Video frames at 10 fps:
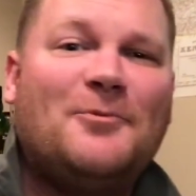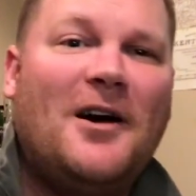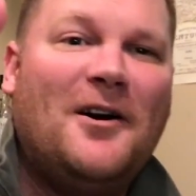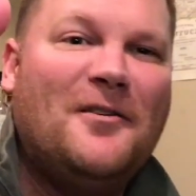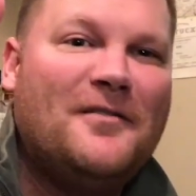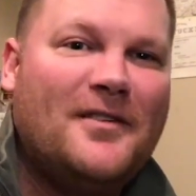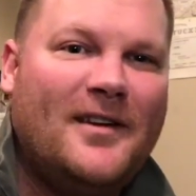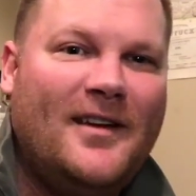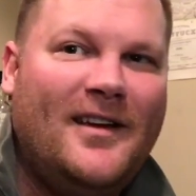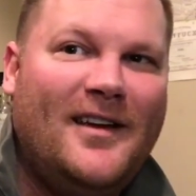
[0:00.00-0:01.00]
12
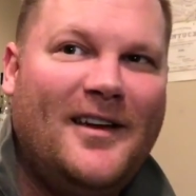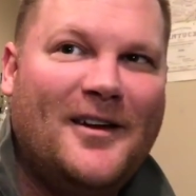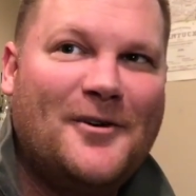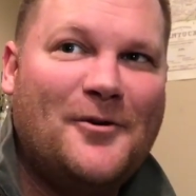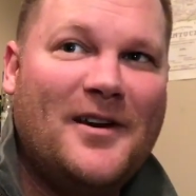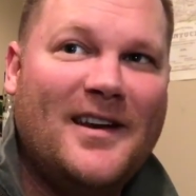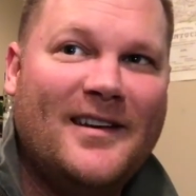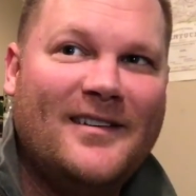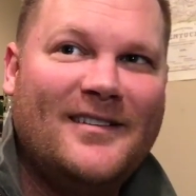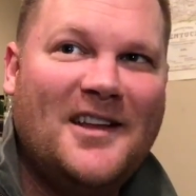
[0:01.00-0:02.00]
Green.